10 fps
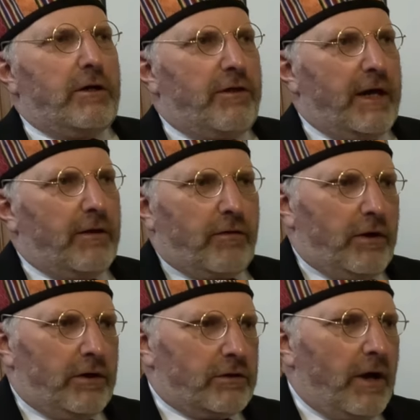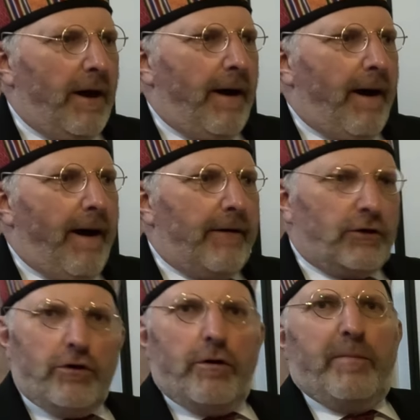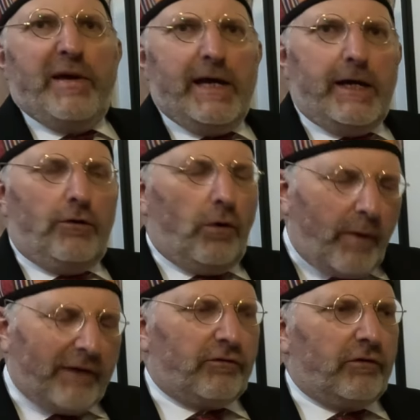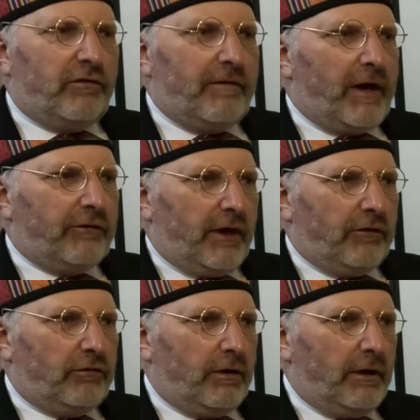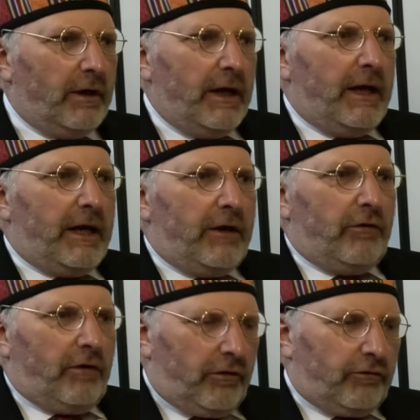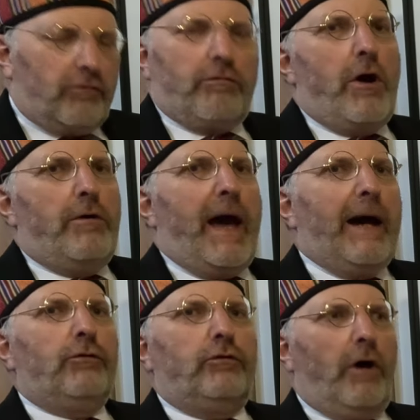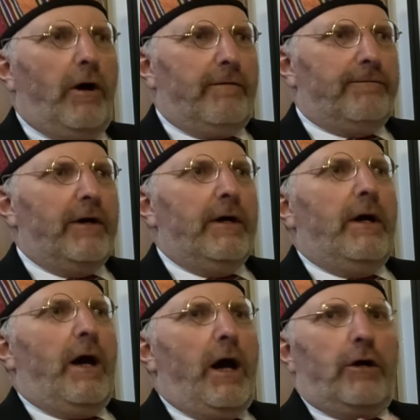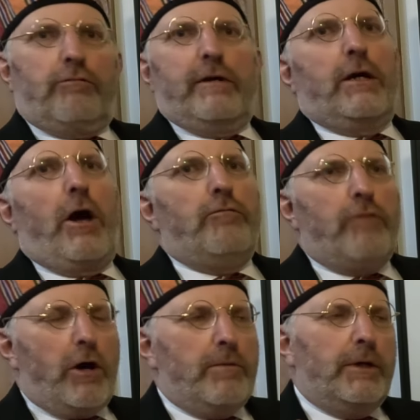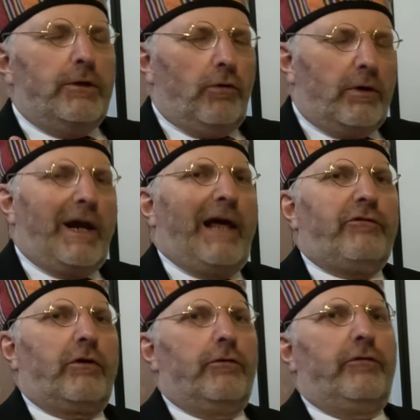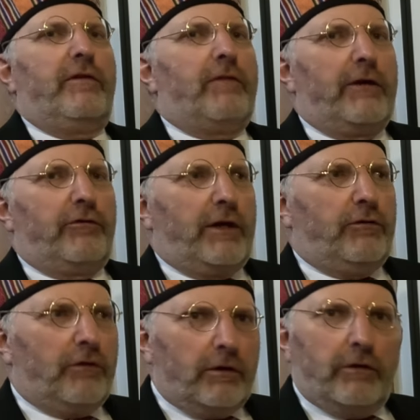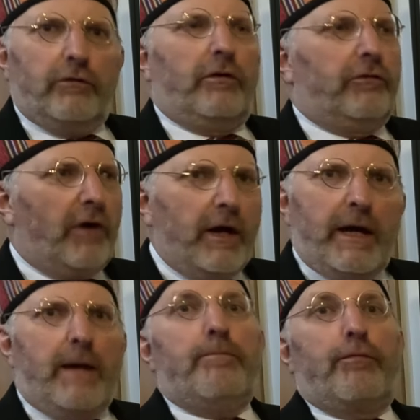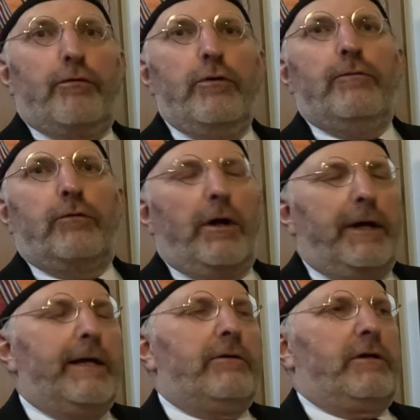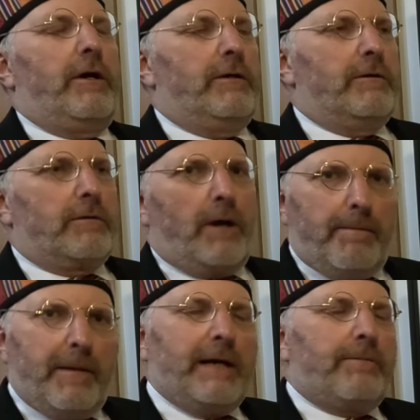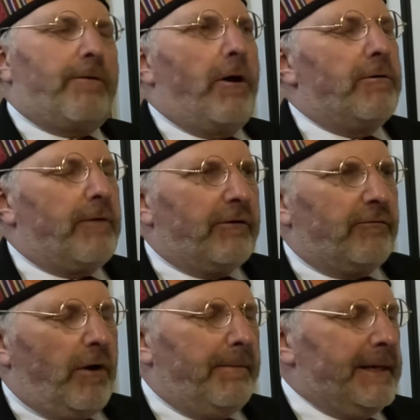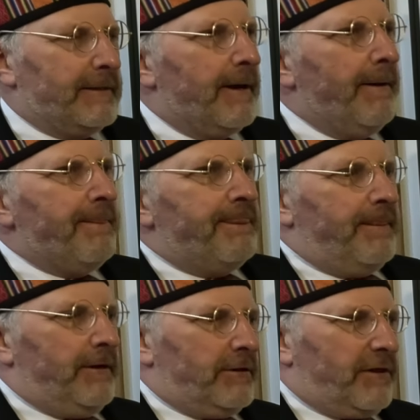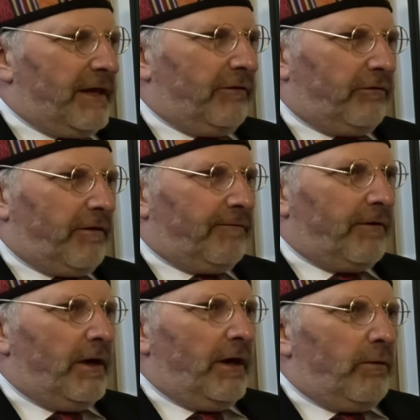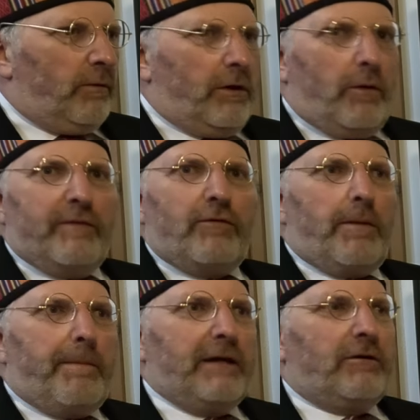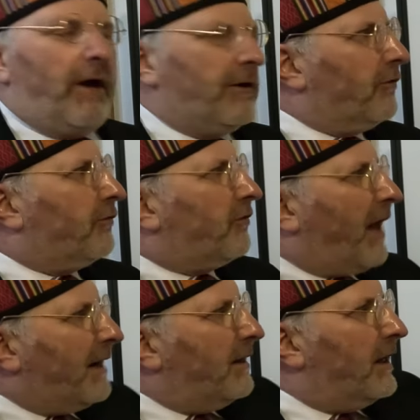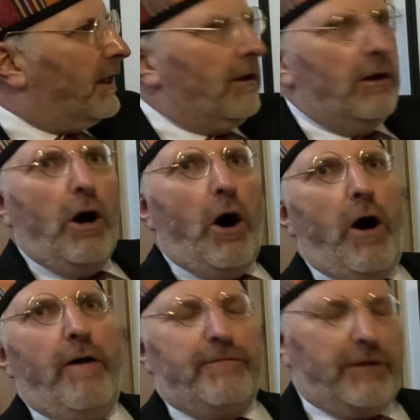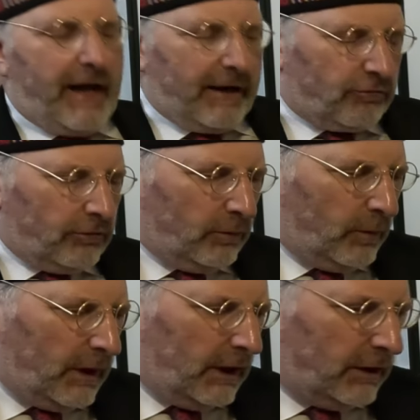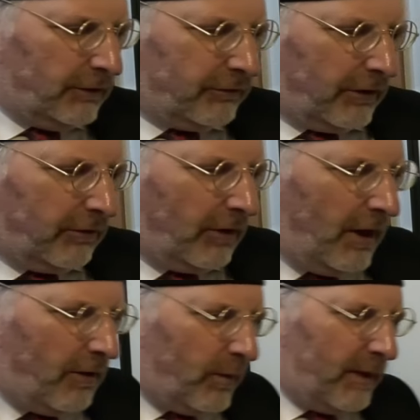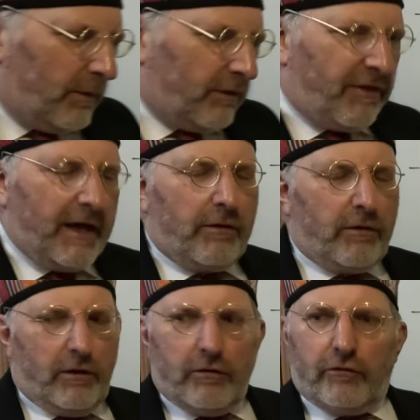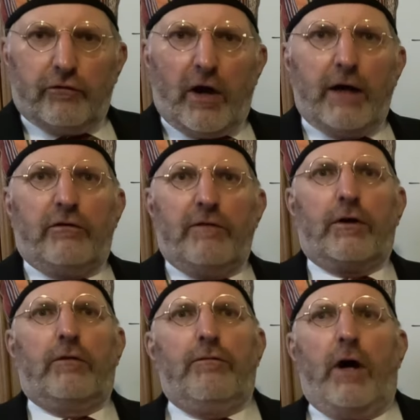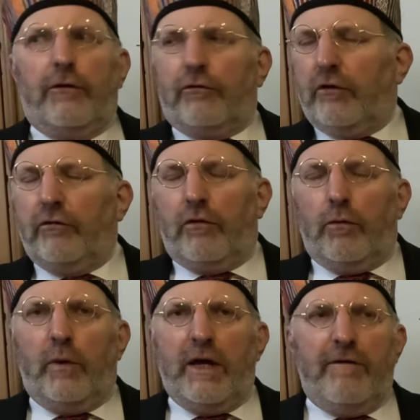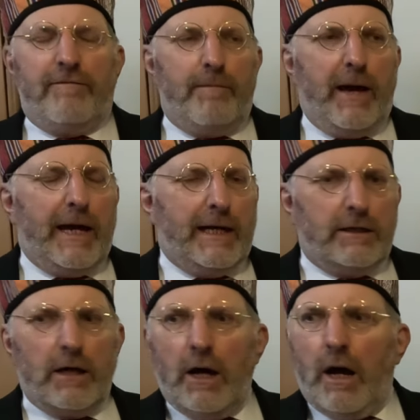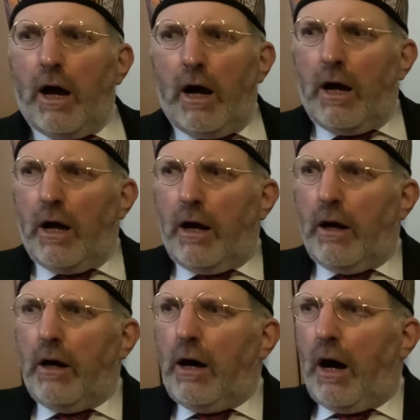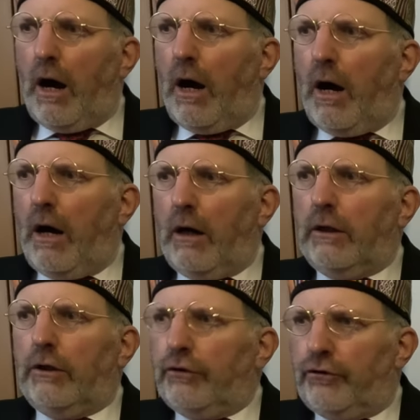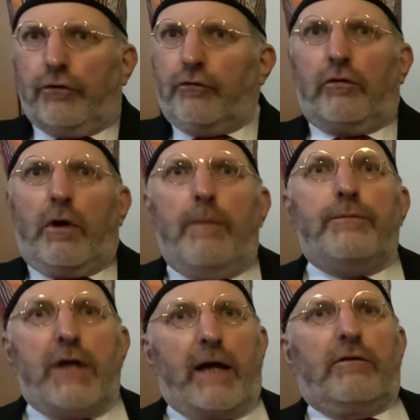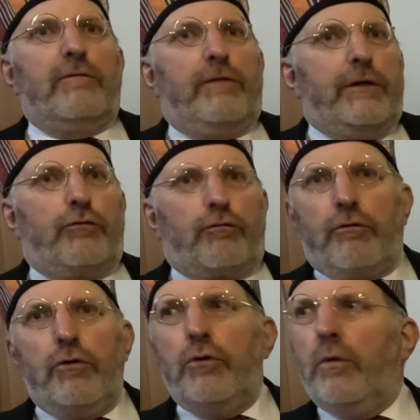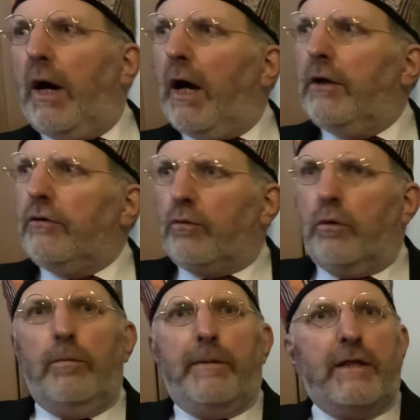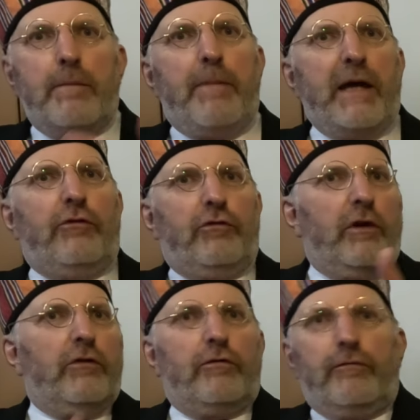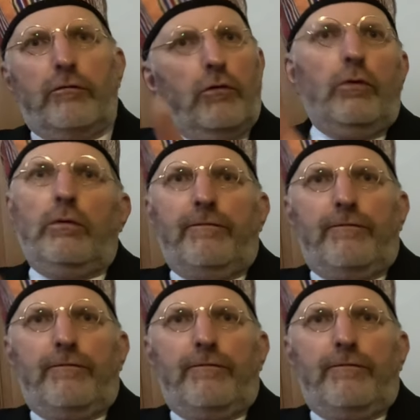to think that European or Western civilization has grown out of Greco-Roman or classical civilization and has improved on it and made progress from it, that things have, we've got a better understanding of the natural world, and we would think that the scientific advances that we have made are just objectively true and will be the basis for all